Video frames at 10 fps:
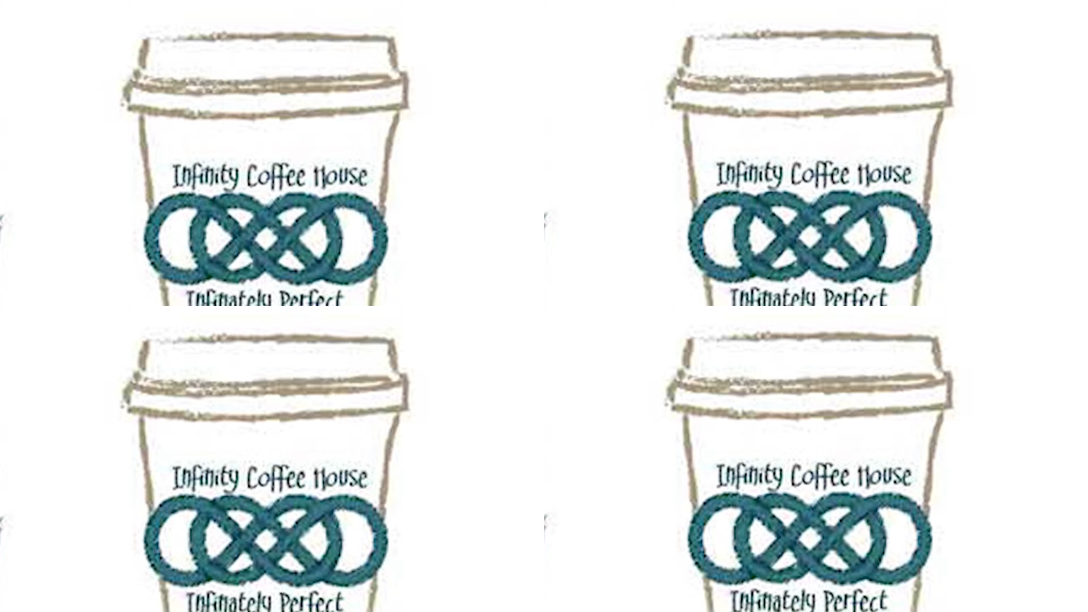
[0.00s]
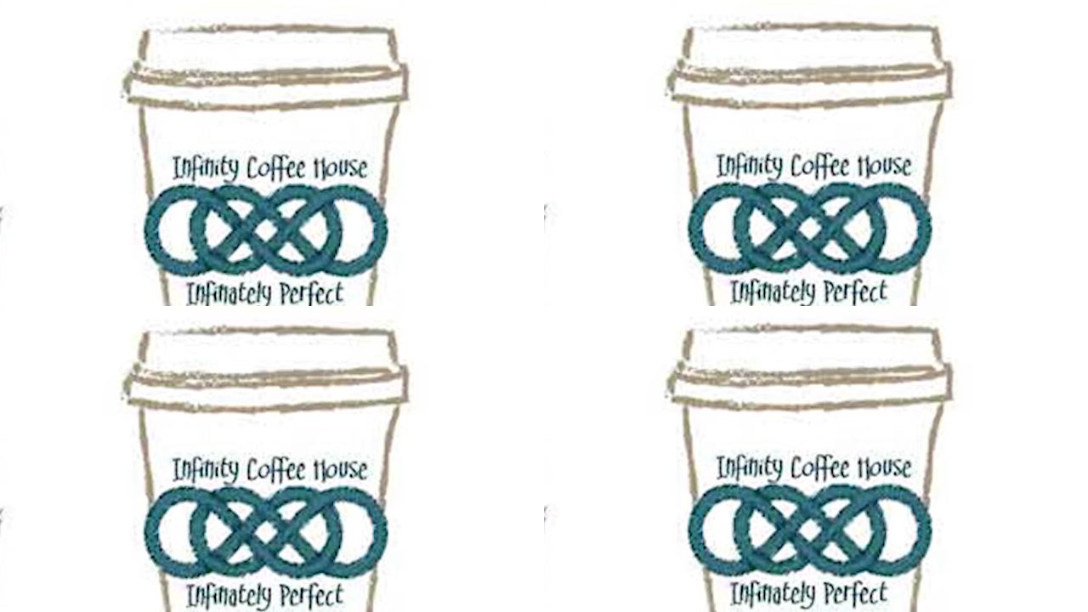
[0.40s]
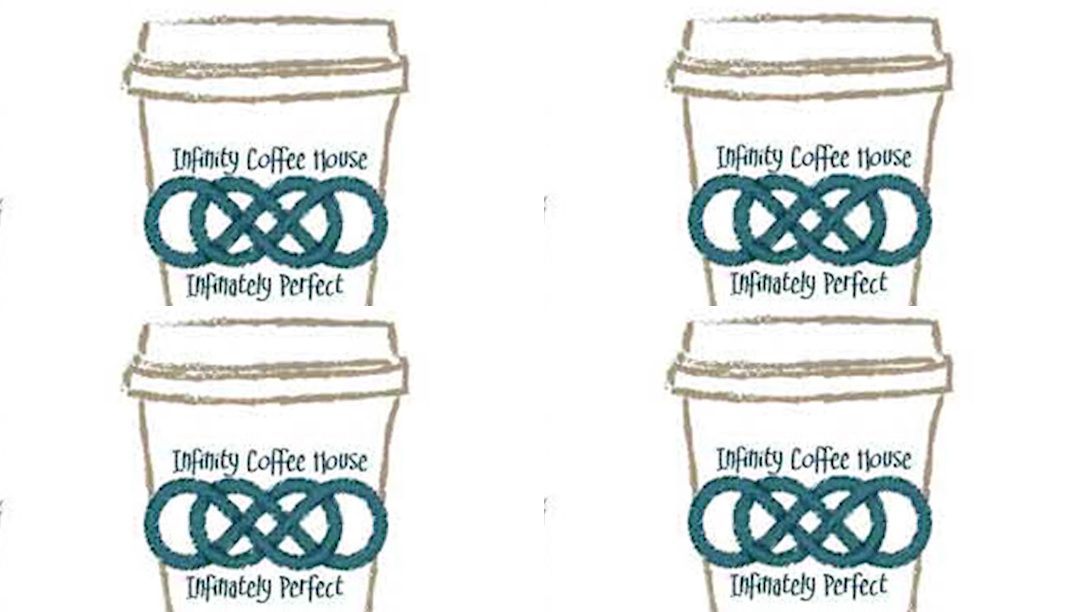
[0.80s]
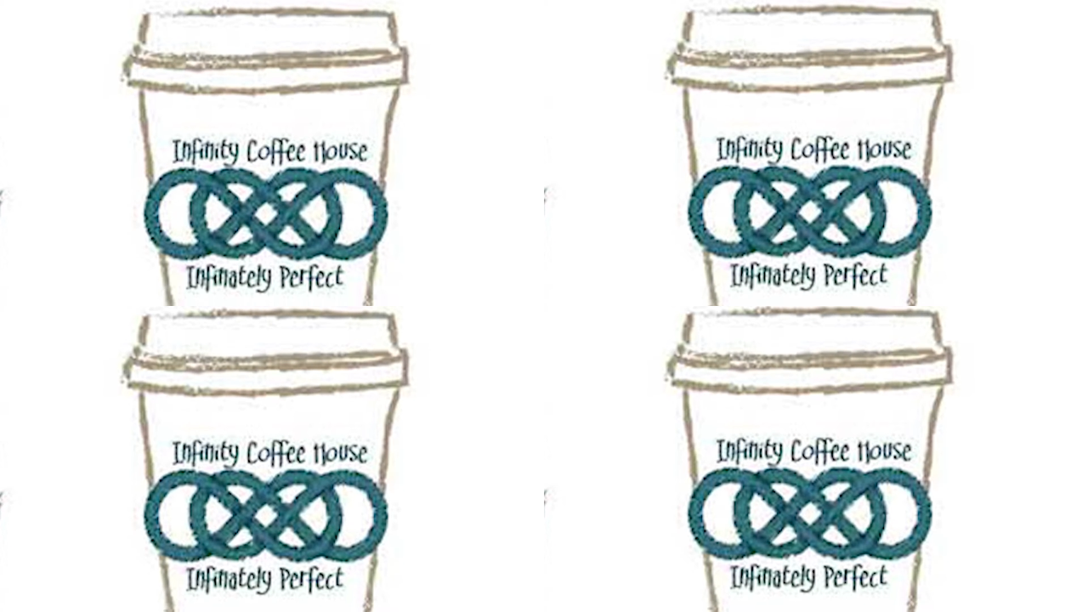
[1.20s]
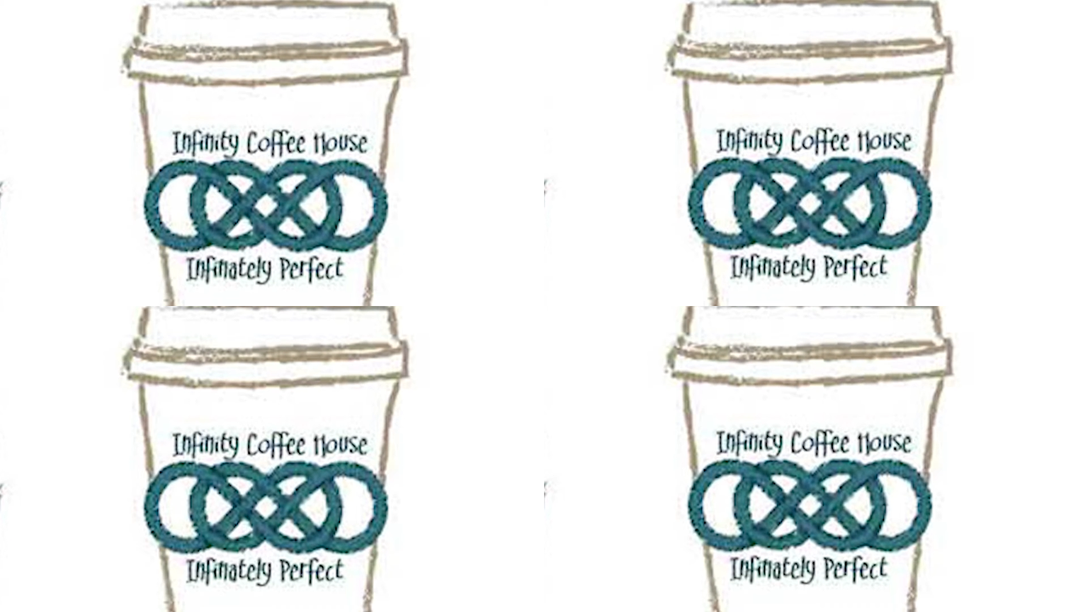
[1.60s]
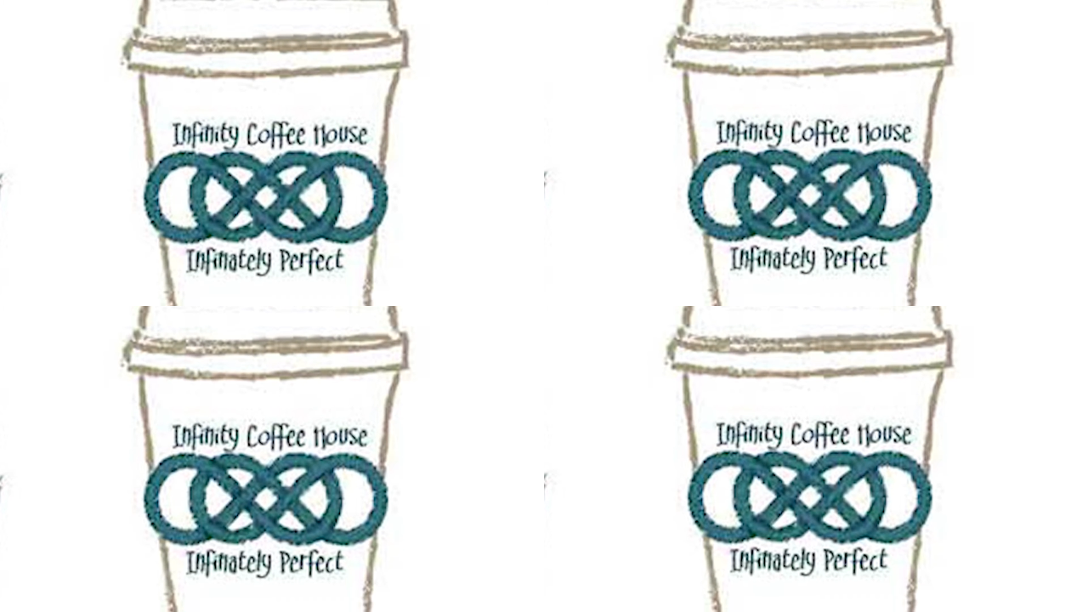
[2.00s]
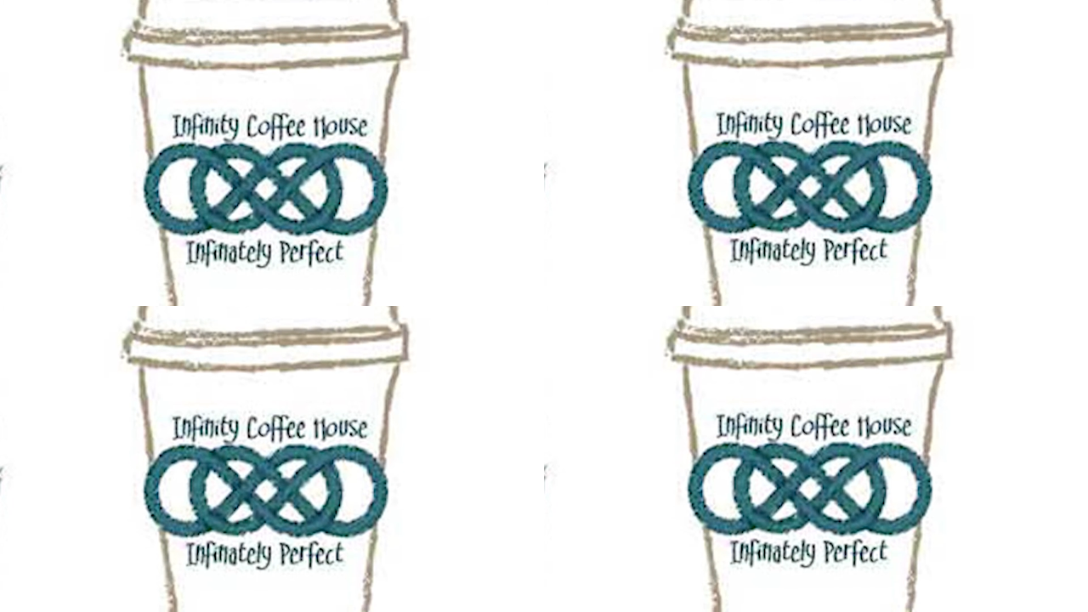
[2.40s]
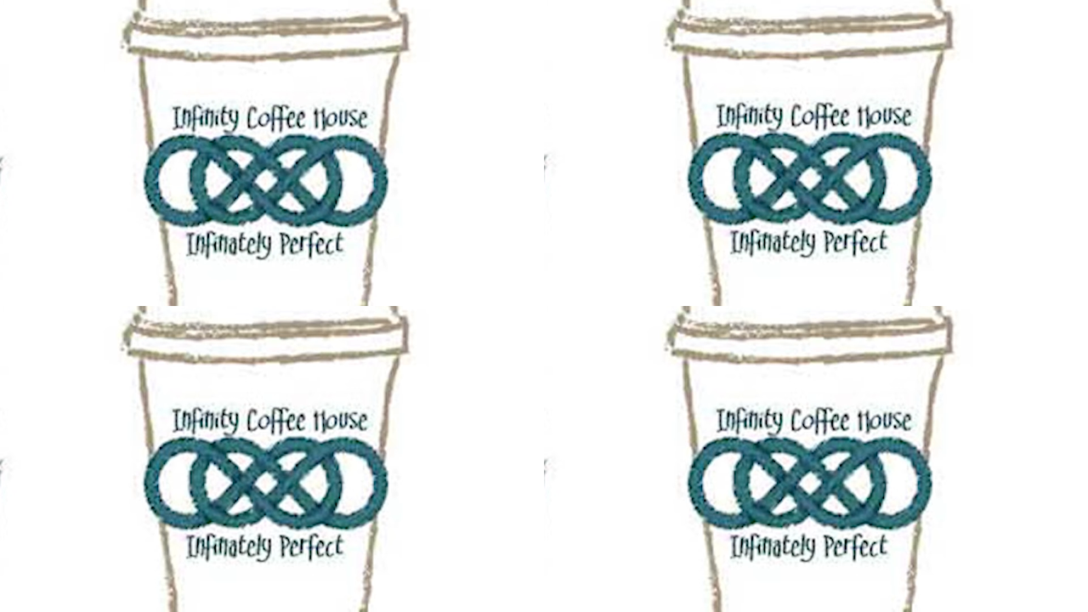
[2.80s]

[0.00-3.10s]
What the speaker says: (no speaker visible)